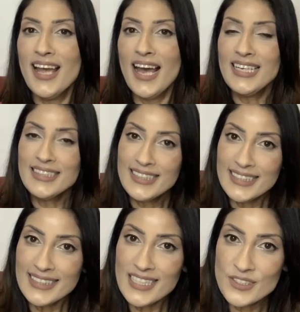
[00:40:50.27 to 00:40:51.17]
And I
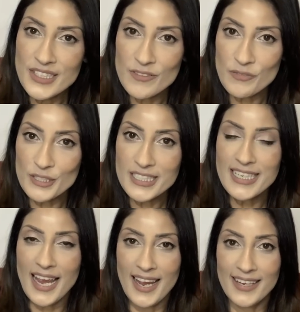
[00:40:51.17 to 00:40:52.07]
think that's it for
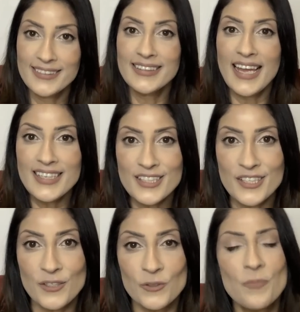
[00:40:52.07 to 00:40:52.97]
today. Thank
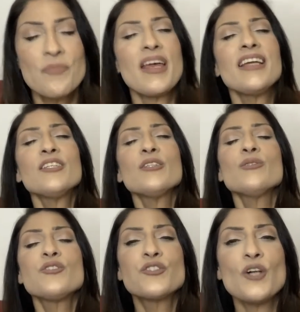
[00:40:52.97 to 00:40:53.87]
you. Thank you
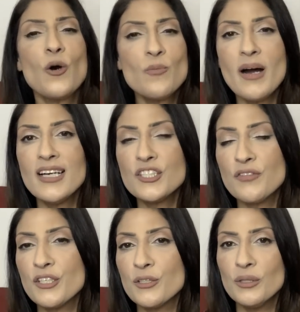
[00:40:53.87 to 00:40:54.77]
so much
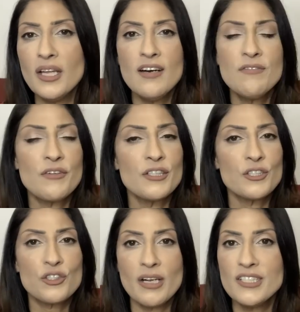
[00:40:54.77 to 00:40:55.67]
for your love, for your
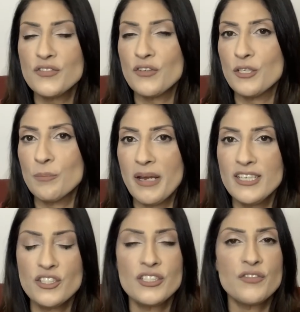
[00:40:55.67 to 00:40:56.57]
trust, for your
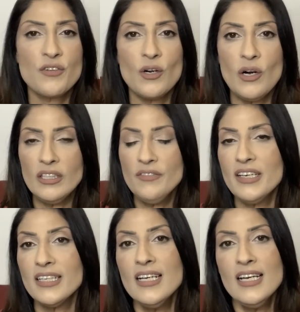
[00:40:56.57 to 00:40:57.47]
patience, for all of
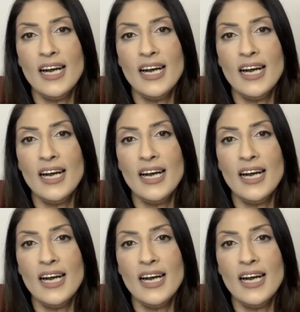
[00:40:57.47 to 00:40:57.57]
it.